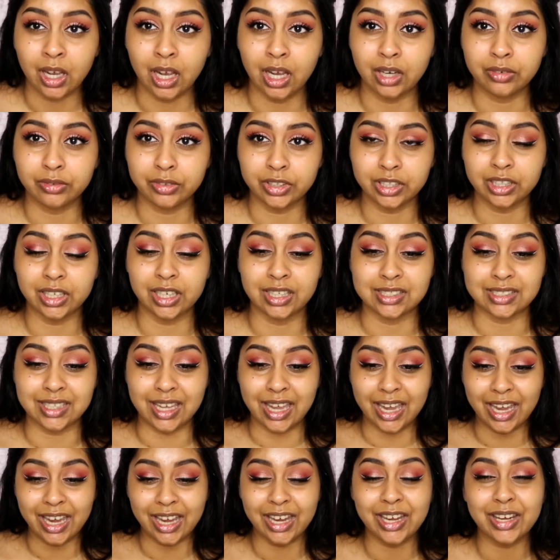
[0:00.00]
I realise
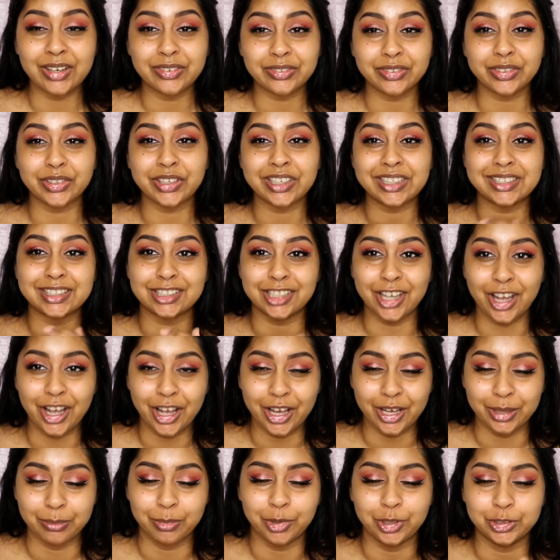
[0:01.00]
every
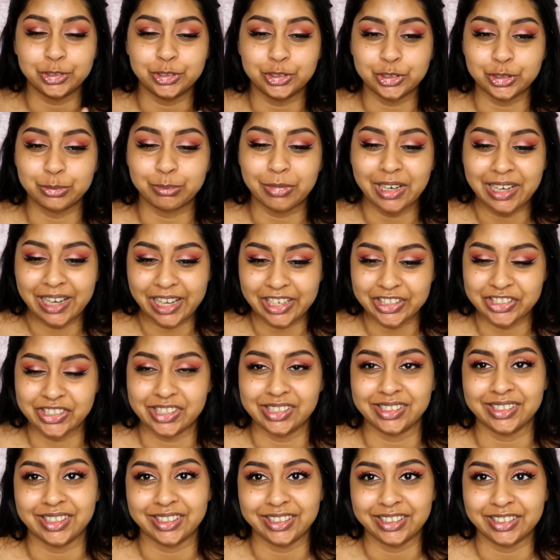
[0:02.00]
time I do my
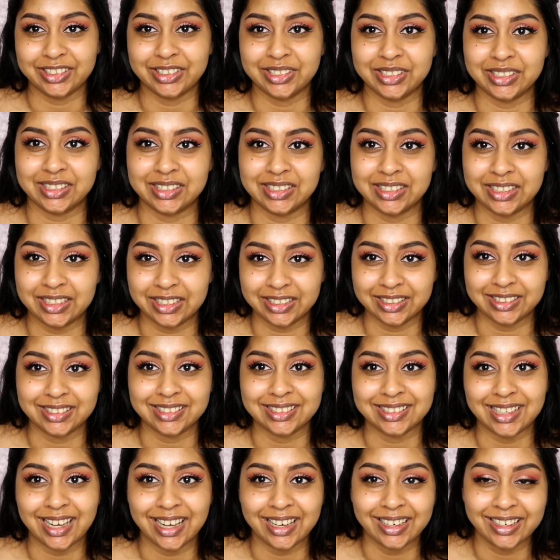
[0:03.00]
lashes I need to
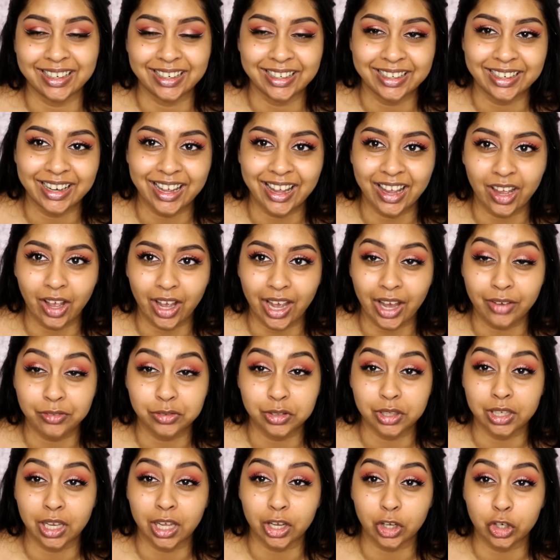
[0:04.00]
sneeze, and then I have
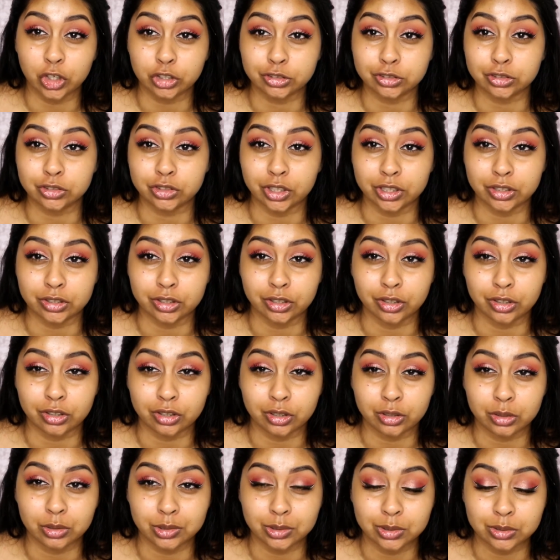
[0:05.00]
to like concentrate to not
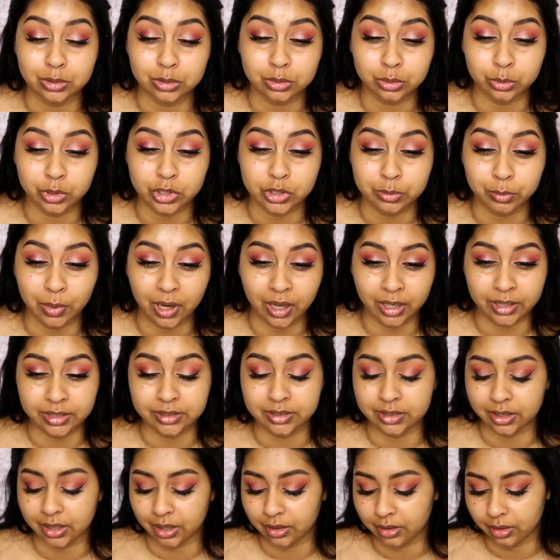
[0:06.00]
squish my eyes
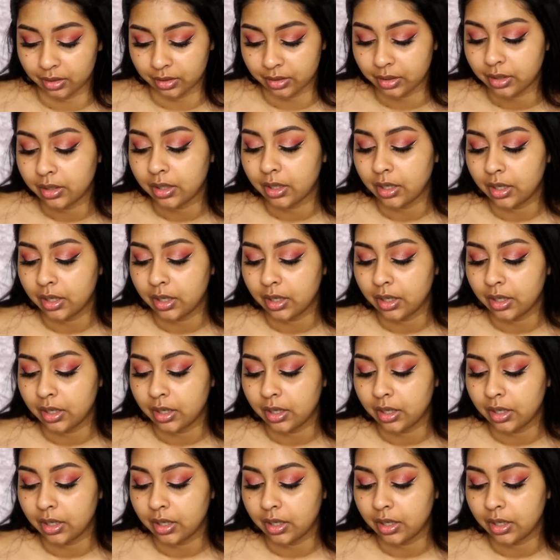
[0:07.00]
together.